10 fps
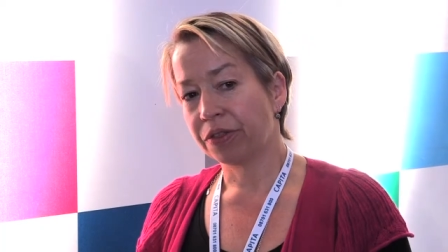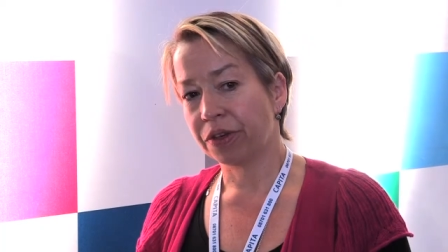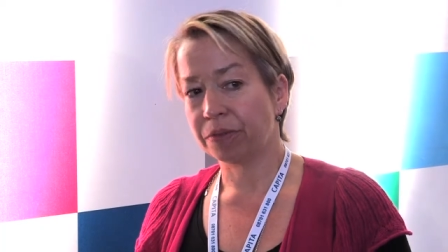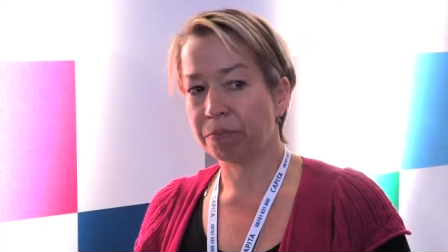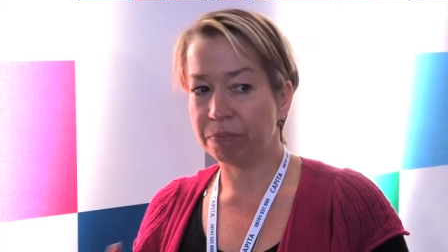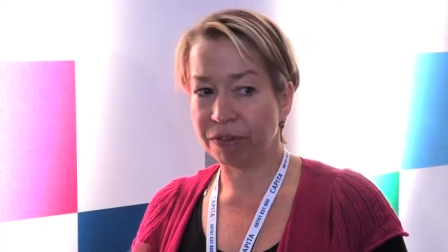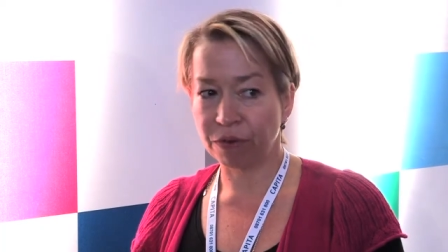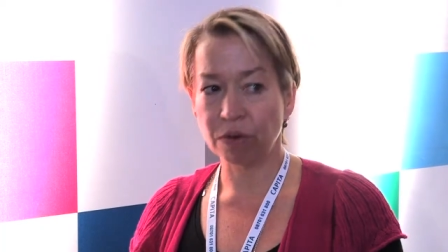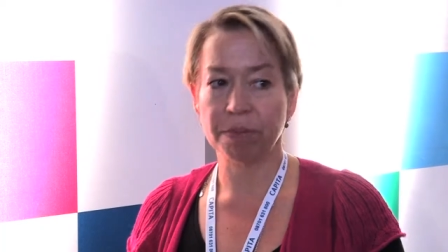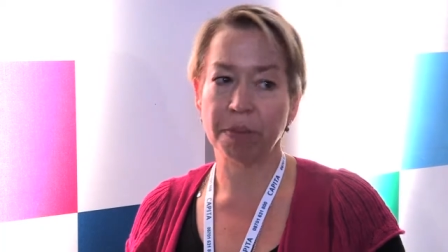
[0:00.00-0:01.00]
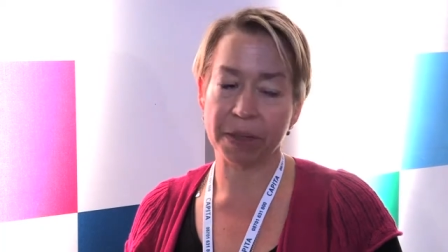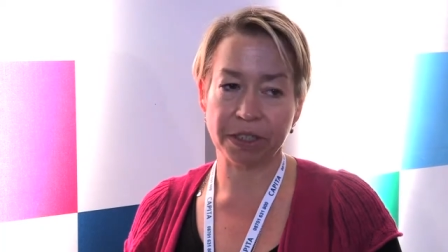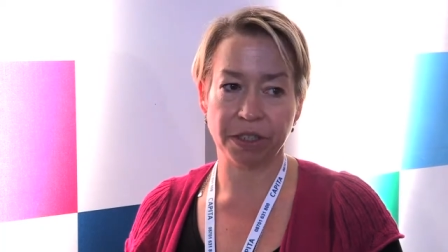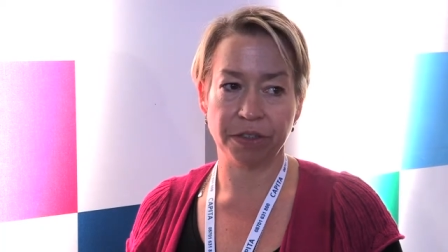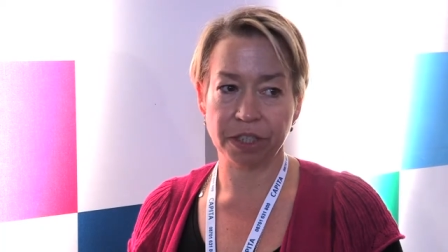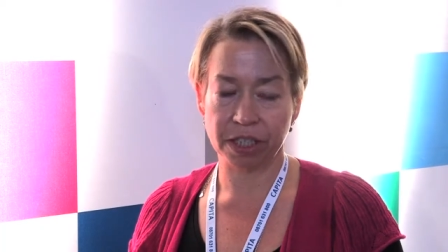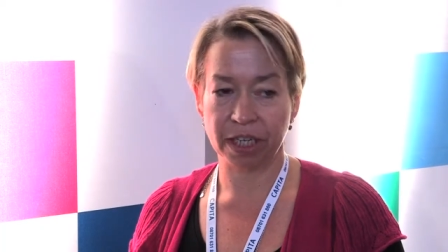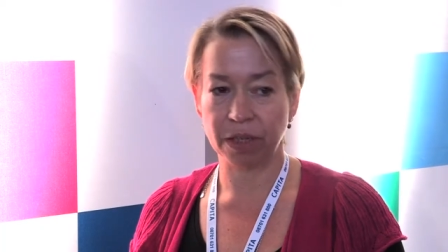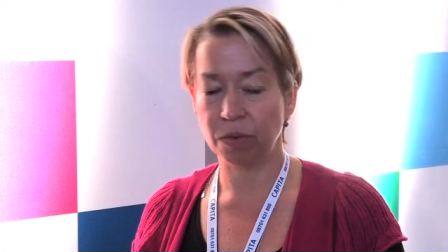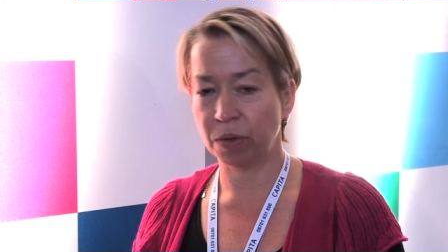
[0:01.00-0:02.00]
That before implementing
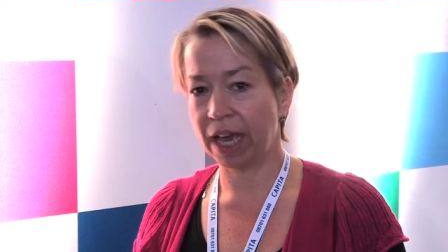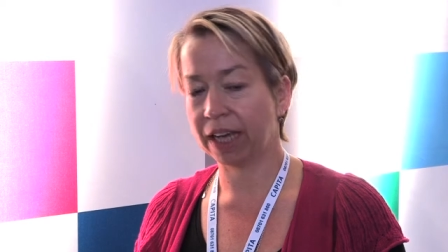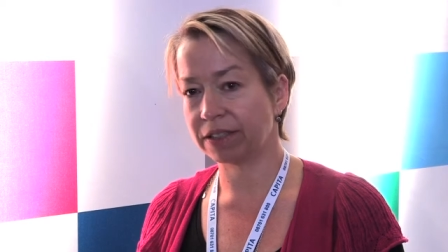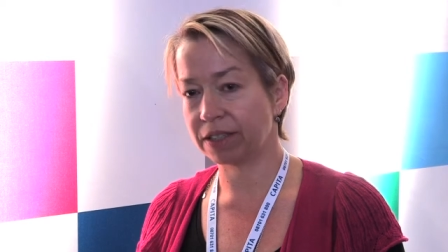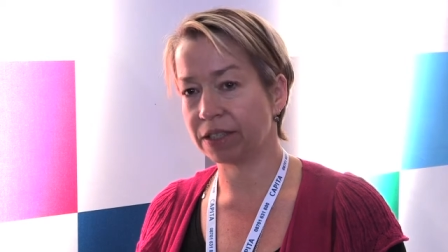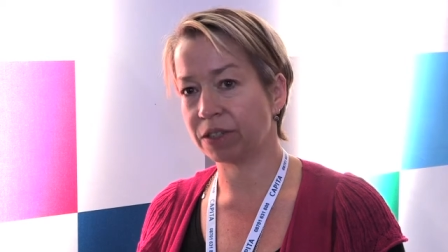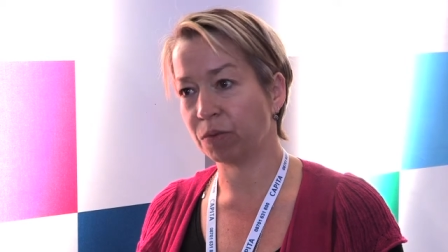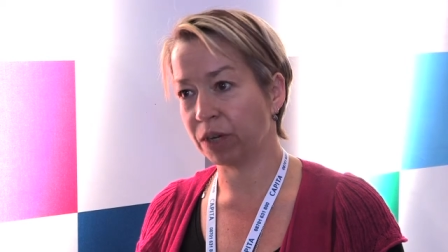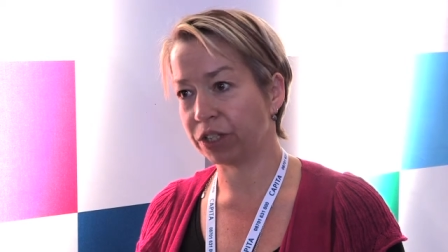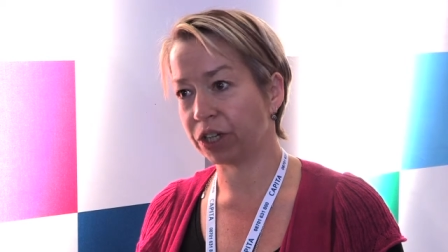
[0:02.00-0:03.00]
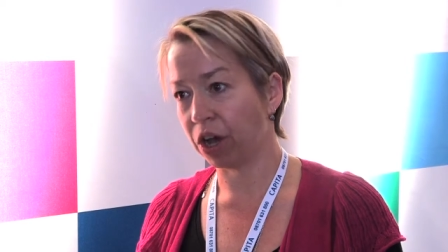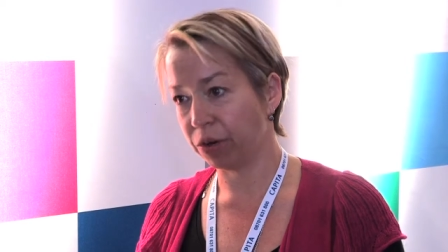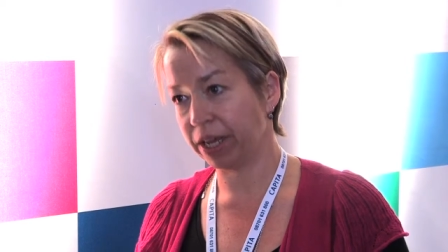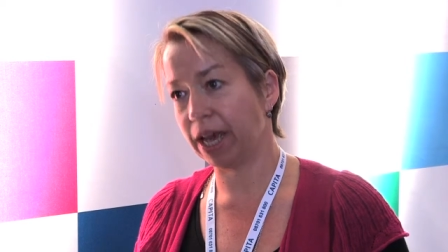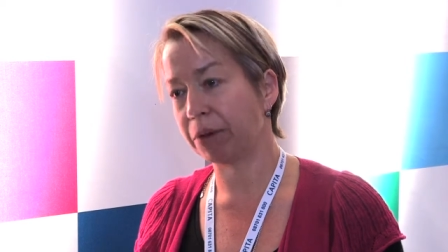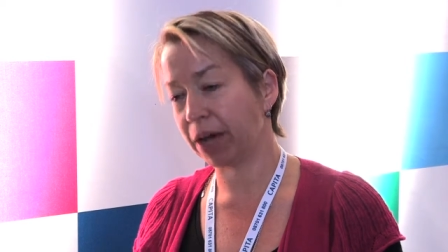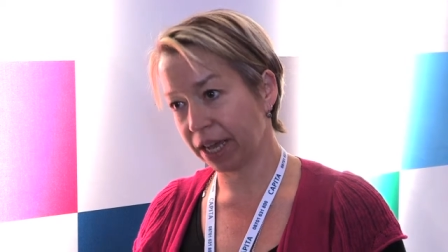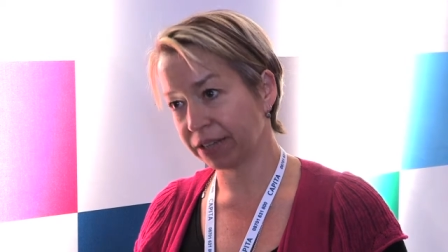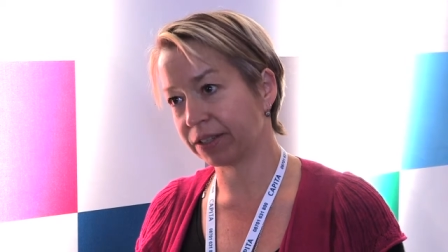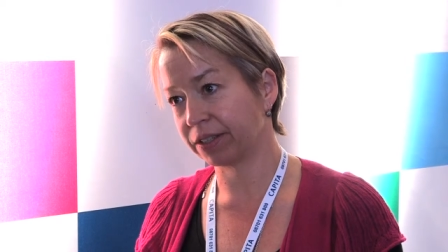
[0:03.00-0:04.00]
Unity, we had a system which only
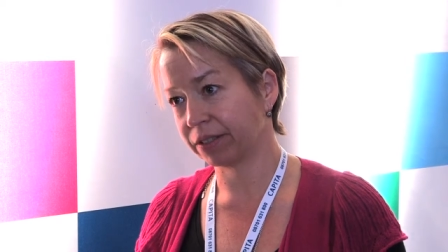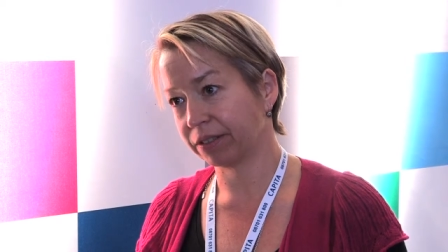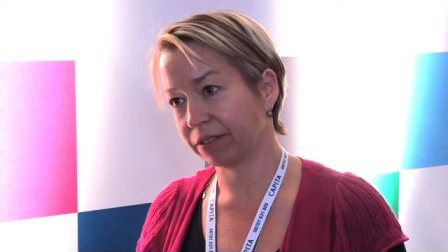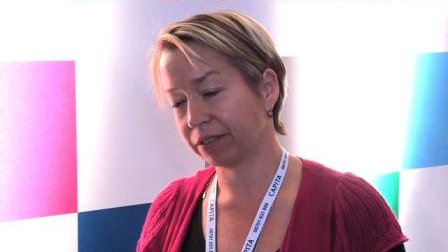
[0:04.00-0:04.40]
MIS